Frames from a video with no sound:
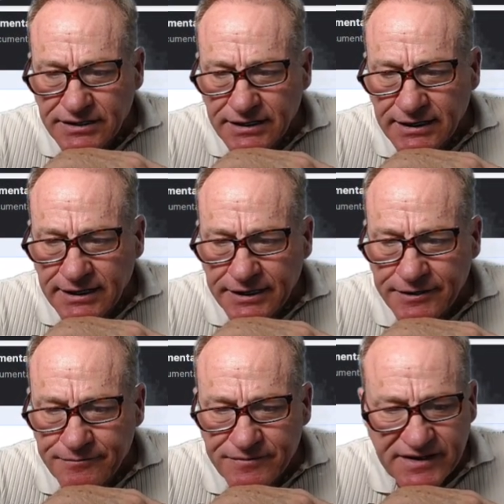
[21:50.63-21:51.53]

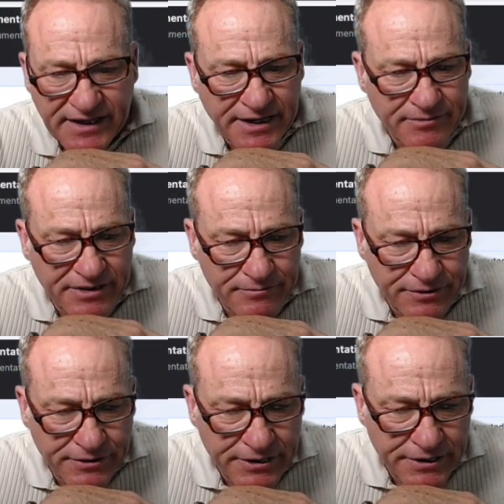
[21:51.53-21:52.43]
Kanban
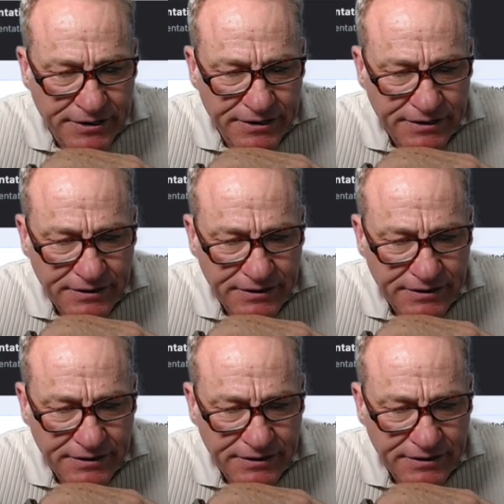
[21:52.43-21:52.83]
board.